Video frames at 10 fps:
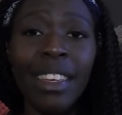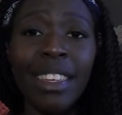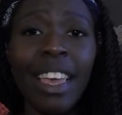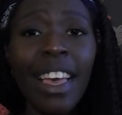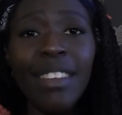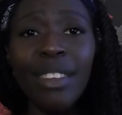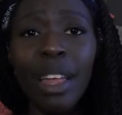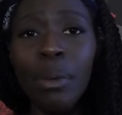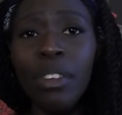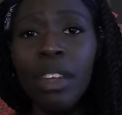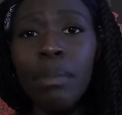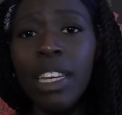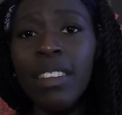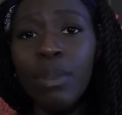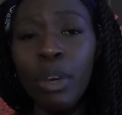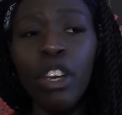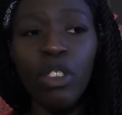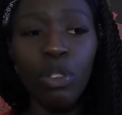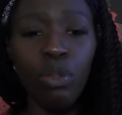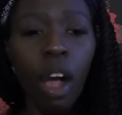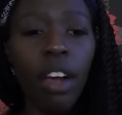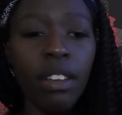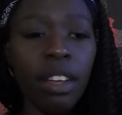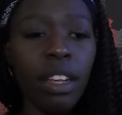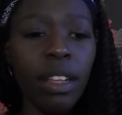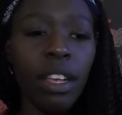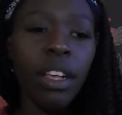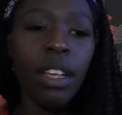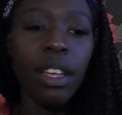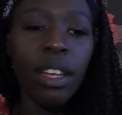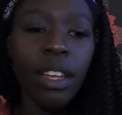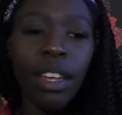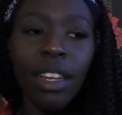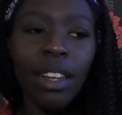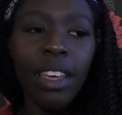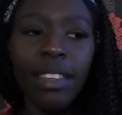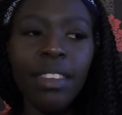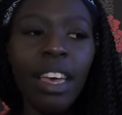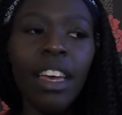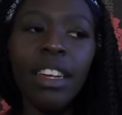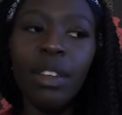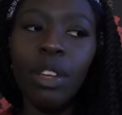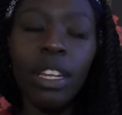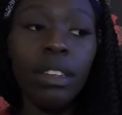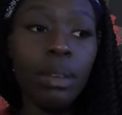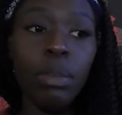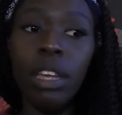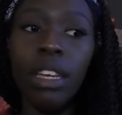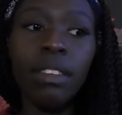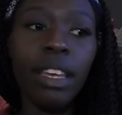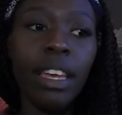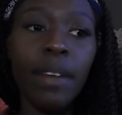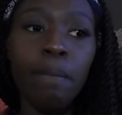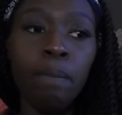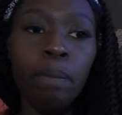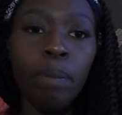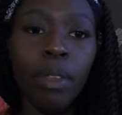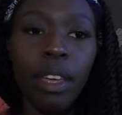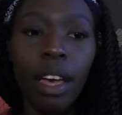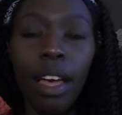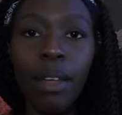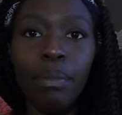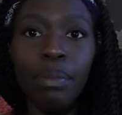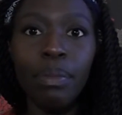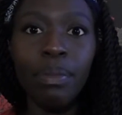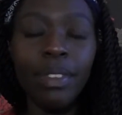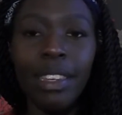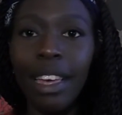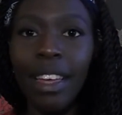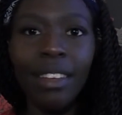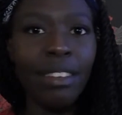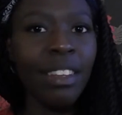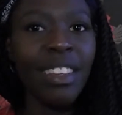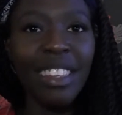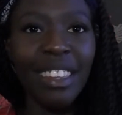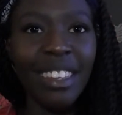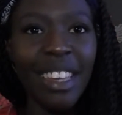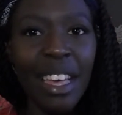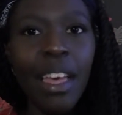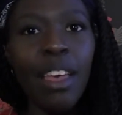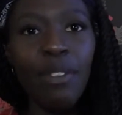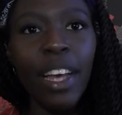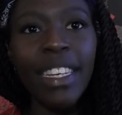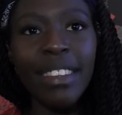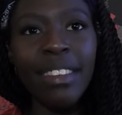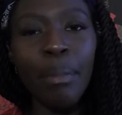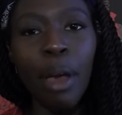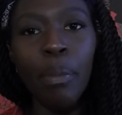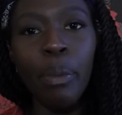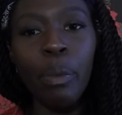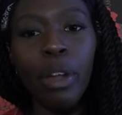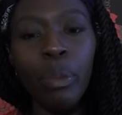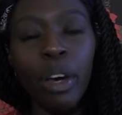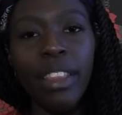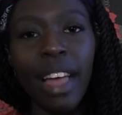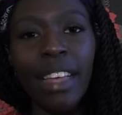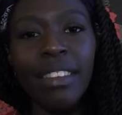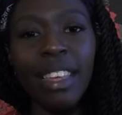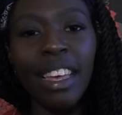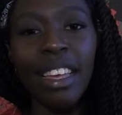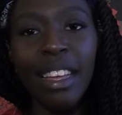yeah, so that was kind of my experience of RADA. Like I said, intimidating. Yeah, if I can sum it up in one word, that is it.